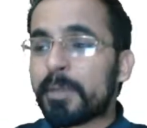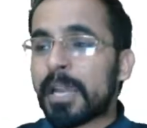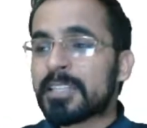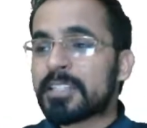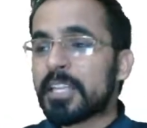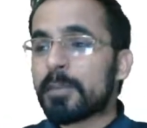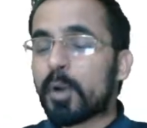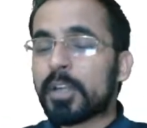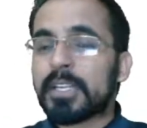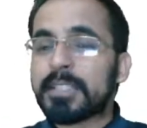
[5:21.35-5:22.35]
plastic
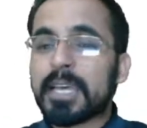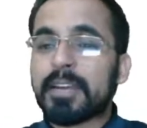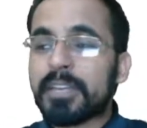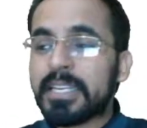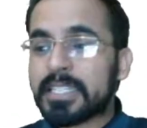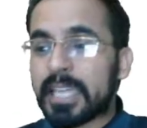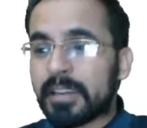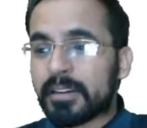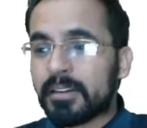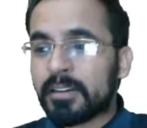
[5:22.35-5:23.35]
bottles are
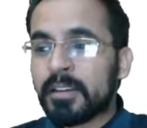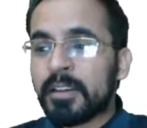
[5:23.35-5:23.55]
recycled.